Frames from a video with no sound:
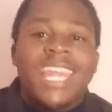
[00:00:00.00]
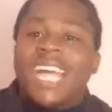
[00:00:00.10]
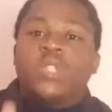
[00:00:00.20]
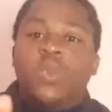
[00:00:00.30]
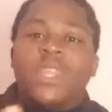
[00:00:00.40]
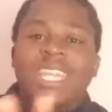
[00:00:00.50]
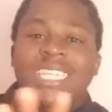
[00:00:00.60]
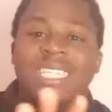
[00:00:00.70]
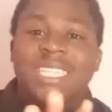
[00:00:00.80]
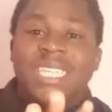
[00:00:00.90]
That's what
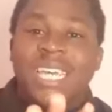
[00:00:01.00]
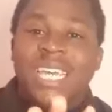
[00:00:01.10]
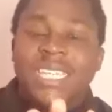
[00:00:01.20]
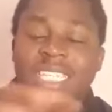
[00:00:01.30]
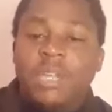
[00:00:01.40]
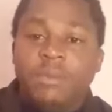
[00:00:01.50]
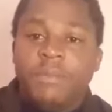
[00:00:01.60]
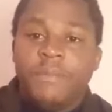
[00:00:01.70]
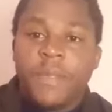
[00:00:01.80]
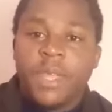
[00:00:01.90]
this
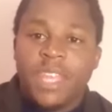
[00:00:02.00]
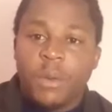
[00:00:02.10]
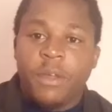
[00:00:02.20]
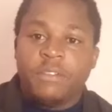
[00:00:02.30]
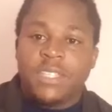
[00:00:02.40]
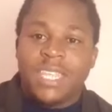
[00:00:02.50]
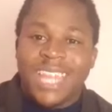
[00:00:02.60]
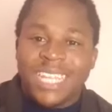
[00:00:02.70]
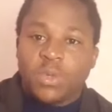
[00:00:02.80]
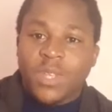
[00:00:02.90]
team that we have seen,
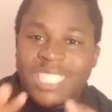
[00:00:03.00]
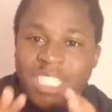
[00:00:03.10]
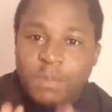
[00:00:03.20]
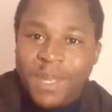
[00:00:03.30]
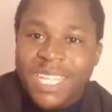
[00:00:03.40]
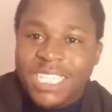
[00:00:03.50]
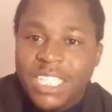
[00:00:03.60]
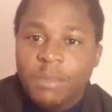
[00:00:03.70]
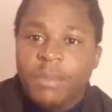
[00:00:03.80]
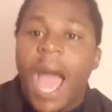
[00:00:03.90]
that's what this Spanish
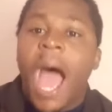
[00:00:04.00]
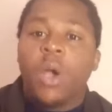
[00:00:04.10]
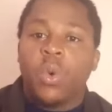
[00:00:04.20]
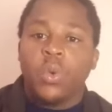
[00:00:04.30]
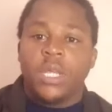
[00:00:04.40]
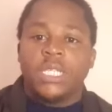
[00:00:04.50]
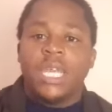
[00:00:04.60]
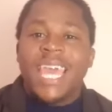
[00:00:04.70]
team are good at.